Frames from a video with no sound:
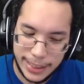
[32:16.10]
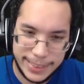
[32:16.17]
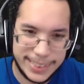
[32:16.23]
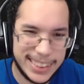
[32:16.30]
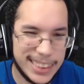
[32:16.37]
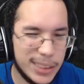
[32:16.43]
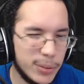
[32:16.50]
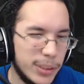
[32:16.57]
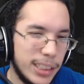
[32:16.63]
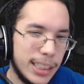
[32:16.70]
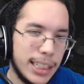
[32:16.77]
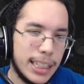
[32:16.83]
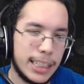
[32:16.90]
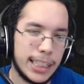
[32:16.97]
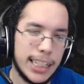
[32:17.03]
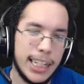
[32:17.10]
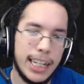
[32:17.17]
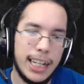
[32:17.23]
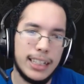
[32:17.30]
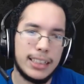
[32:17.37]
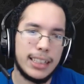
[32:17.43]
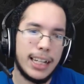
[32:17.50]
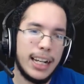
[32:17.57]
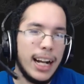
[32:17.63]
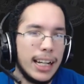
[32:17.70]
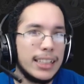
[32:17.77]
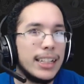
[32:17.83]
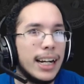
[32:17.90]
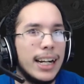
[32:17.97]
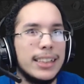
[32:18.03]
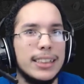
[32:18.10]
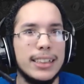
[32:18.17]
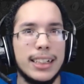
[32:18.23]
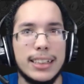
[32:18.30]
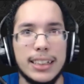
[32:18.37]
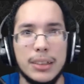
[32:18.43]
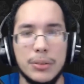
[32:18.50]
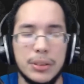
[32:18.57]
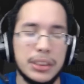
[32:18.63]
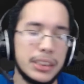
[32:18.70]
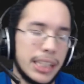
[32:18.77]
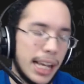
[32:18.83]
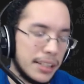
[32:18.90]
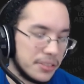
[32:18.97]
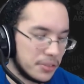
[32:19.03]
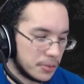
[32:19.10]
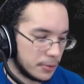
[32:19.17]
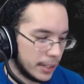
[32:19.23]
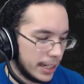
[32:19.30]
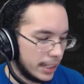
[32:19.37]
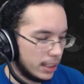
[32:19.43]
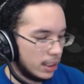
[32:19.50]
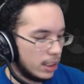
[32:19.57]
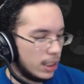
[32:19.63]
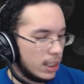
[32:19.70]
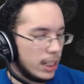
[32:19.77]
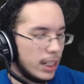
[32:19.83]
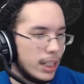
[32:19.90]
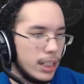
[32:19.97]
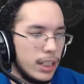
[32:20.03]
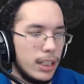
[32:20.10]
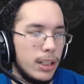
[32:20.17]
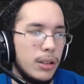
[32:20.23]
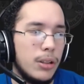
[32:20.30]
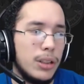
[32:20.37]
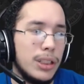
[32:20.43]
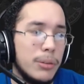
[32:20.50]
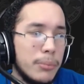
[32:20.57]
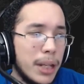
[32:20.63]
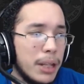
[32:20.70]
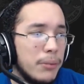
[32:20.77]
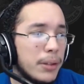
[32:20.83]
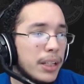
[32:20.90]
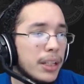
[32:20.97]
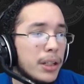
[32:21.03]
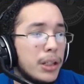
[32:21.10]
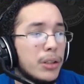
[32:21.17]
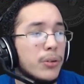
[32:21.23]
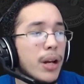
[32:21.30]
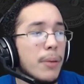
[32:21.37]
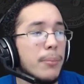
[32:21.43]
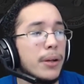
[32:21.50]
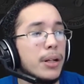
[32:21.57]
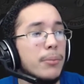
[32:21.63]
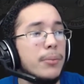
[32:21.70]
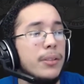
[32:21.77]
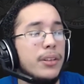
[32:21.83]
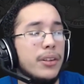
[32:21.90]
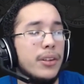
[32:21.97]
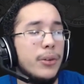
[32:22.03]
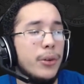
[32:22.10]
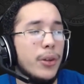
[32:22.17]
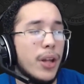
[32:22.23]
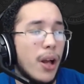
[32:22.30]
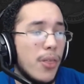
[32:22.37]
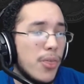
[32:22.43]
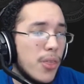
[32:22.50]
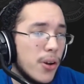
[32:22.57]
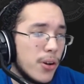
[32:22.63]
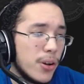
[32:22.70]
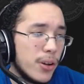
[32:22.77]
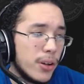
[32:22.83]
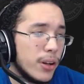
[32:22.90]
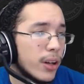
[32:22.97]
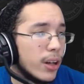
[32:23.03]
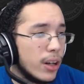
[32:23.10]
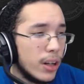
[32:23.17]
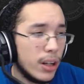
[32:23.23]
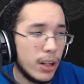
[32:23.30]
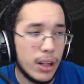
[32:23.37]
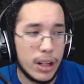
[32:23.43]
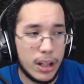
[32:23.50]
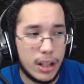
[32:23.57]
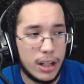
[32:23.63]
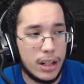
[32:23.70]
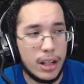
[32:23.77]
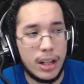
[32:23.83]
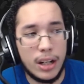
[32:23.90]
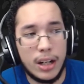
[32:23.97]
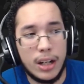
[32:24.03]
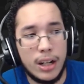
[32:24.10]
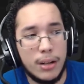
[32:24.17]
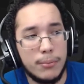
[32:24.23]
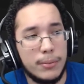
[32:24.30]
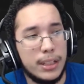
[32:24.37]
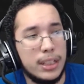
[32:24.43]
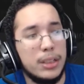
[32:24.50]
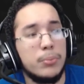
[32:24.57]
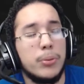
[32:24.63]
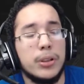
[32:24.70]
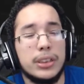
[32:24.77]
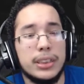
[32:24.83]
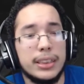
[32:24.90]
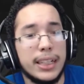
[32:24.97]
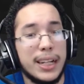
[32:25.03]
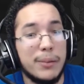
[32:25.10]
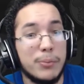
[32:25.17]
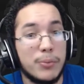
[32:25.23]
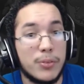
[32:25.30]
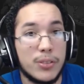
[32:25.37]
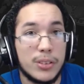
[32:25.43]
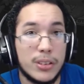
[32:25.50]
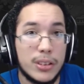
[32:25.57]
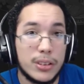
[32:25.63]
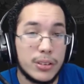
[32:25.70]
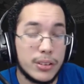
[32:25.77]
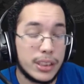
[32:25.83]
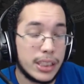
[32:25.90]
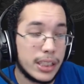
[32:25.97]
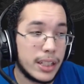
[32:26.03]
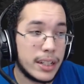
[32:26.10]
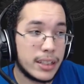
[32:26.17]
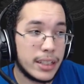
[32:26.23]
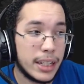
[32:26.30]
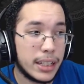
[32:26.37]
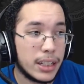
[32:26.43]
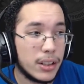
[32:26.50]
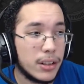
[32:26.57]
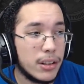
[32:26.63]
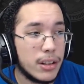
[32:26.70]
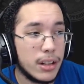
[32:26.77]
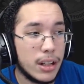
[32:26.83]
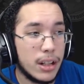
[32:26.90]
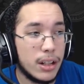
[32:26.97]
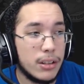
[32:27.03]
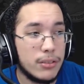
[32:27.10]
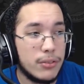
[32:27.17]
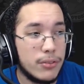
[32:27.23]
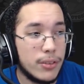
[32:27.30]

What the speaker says: didn't really like it. I did not think it was that great. I maybe try to pick up another like poison type to take care of